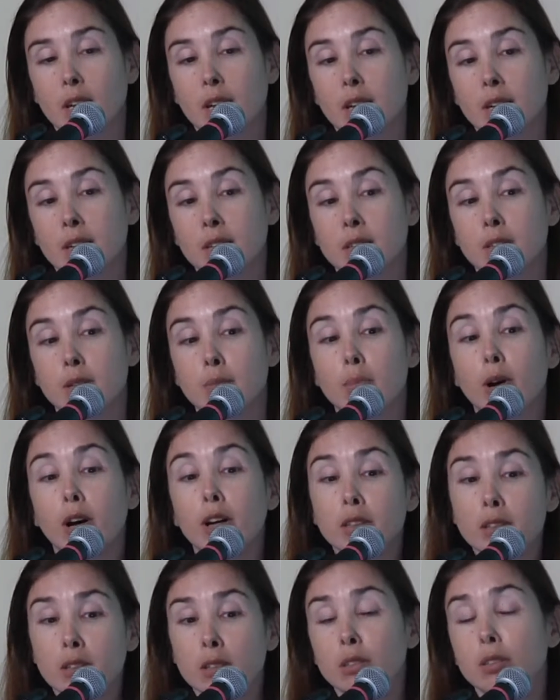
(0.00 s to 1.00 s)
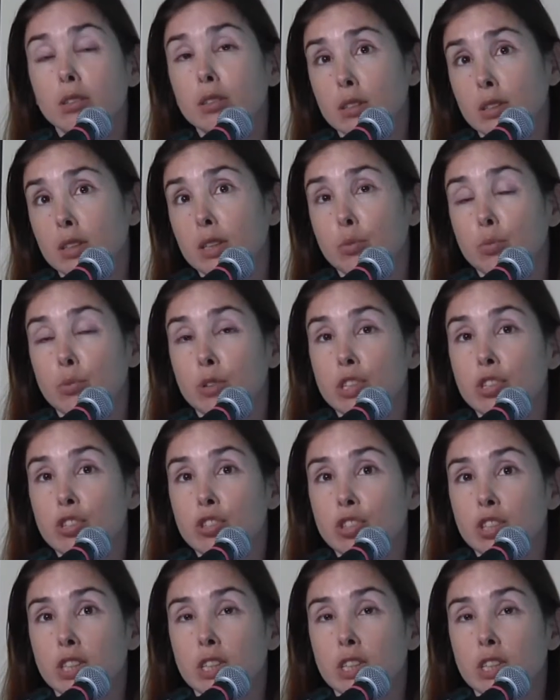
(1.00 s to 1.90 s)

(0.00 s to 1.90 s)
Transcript: And the model in which